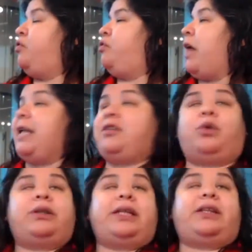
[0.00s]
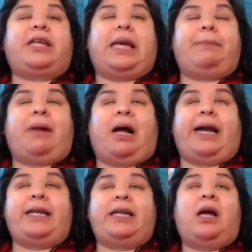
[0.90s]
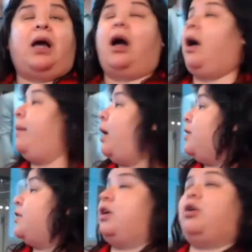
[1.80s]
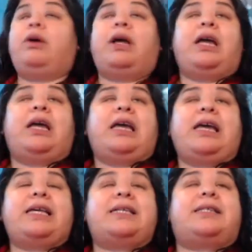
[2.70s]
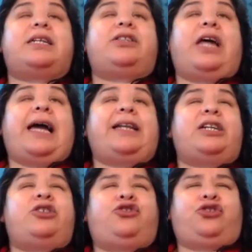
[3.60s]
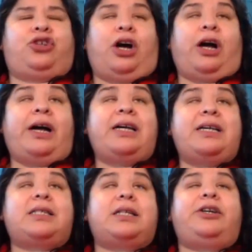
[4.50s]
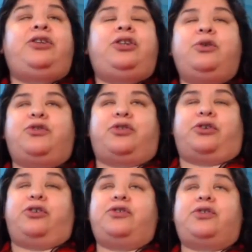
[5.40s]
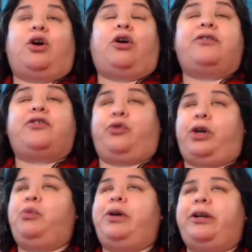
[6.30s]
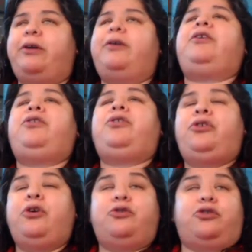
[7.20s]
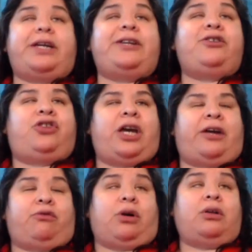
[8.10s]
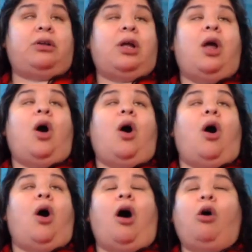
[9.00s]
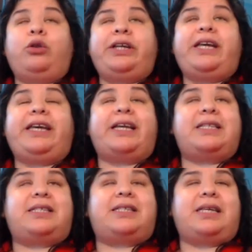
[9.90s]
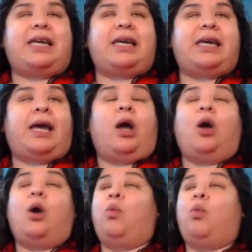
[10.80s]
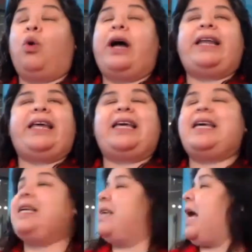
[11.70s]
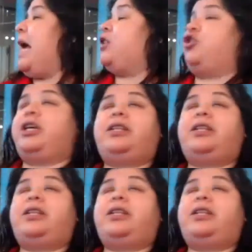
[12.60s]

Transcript: that's one thing to keep in mind. Also is that JAWS users or screen reader users in general only can see what is actually